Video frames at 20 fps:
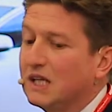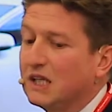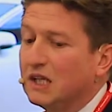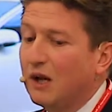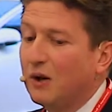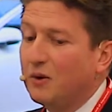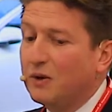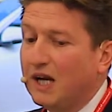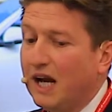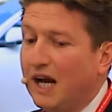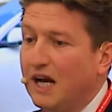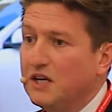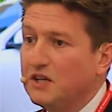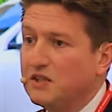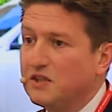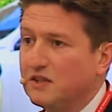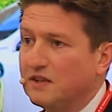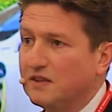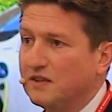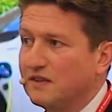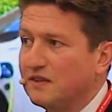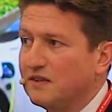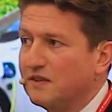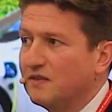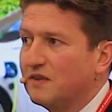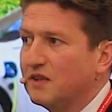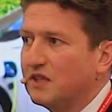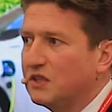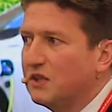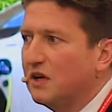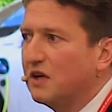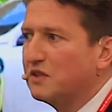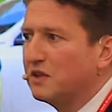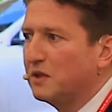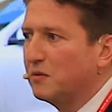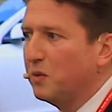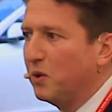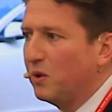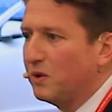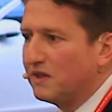locations for the
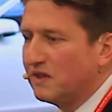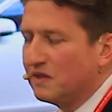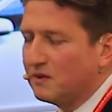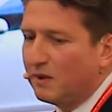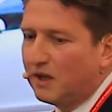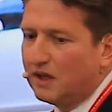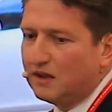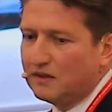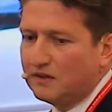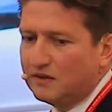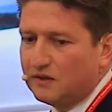charging points as well.